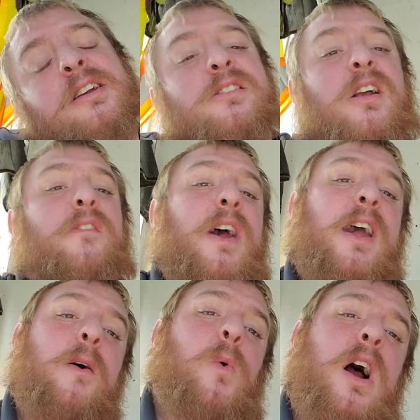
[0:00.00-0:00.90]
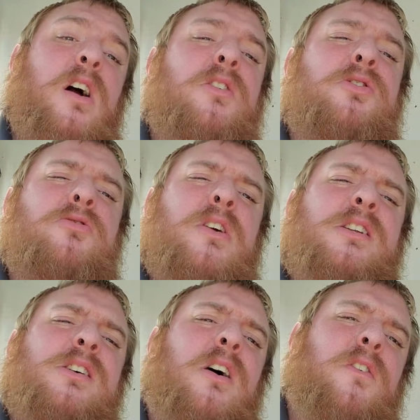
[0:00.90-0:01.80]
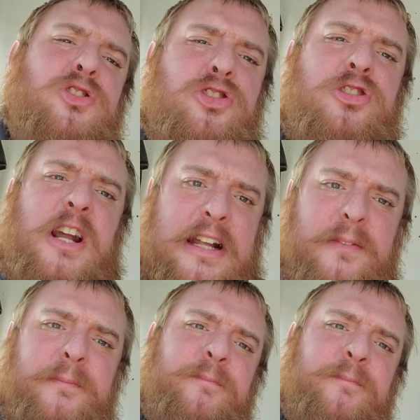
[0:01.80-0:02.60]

Instead of, hey, why are streets covered in shit?